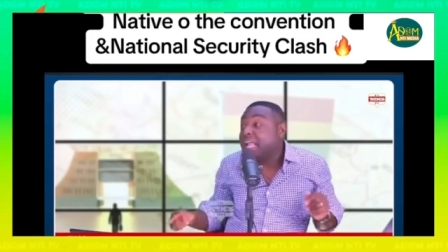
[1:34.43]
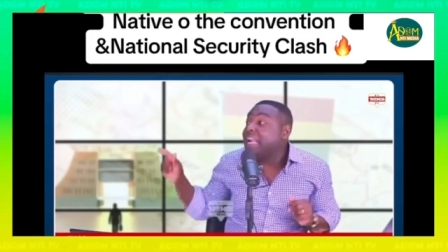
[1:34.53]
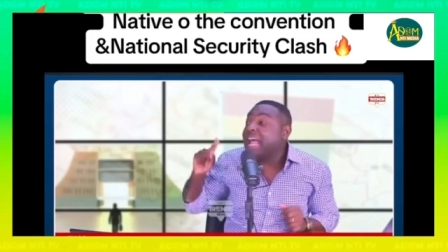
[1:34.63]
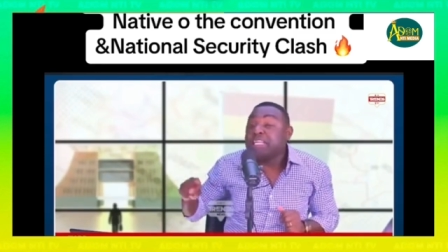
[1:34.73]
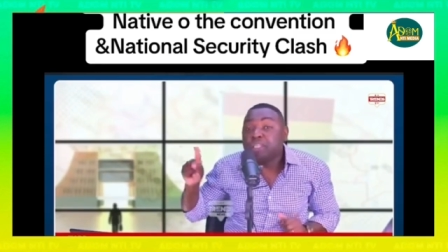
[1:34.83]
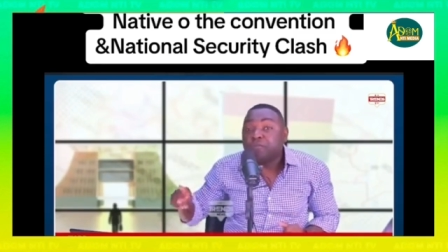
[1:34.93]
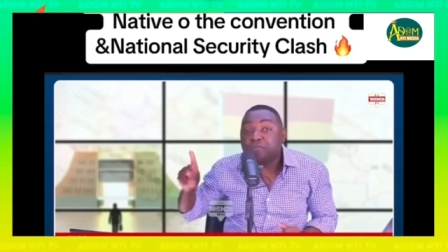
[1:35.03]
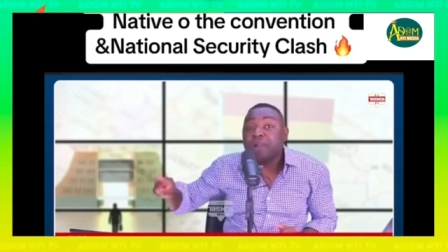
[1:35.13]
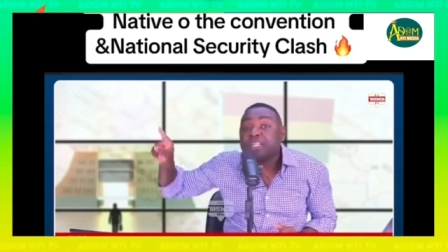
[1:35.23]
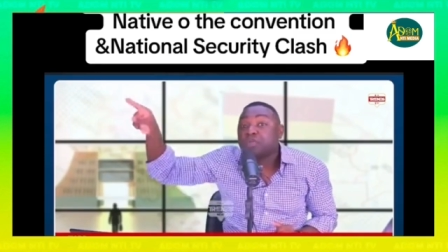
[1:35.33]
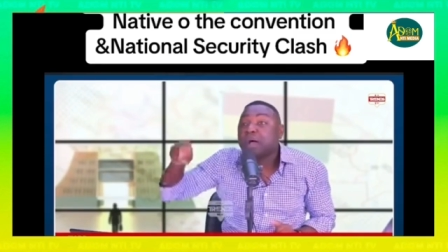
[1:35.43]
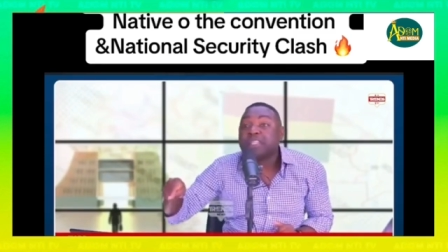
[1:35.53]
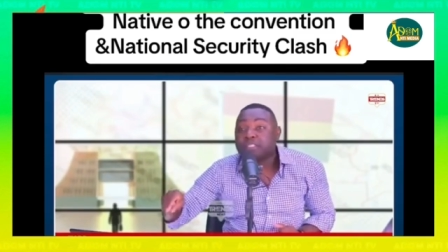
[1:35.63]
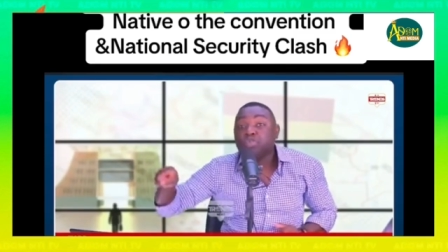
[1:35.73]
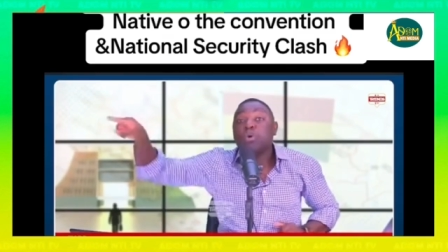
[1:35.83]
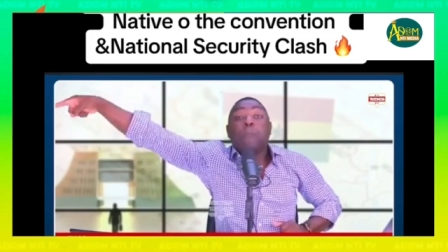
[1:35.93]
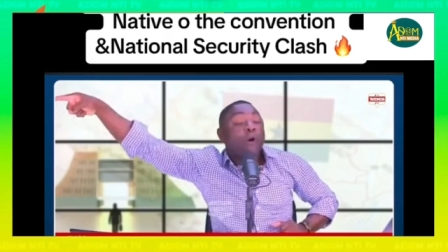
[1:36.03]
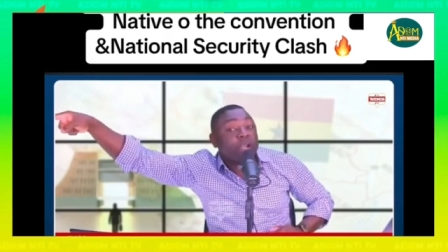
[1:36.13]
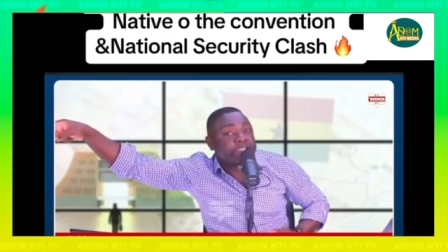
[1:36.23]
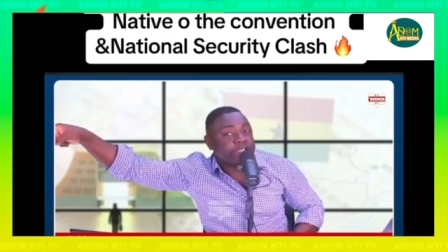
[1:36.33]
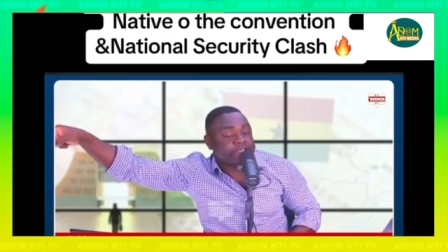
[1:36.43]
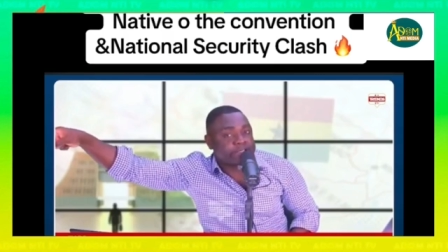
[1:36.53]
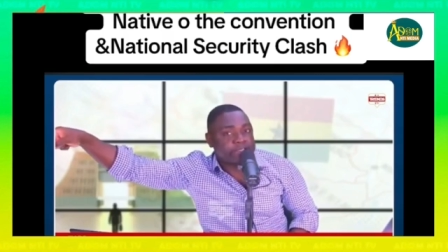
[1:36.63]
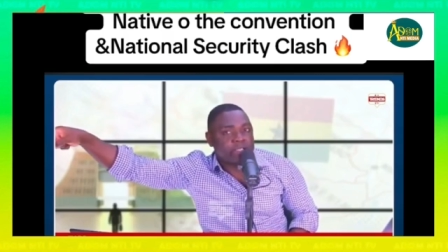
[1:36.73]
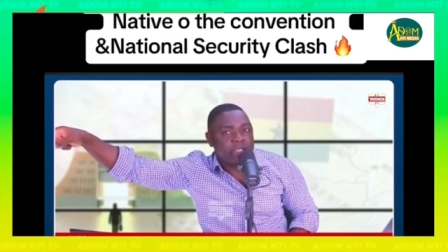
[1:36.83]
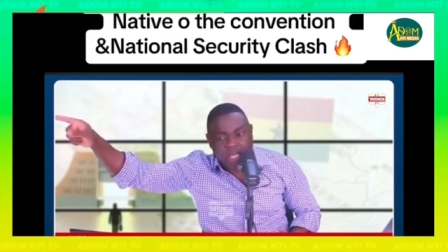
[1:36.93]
Let the foolish ones do politics.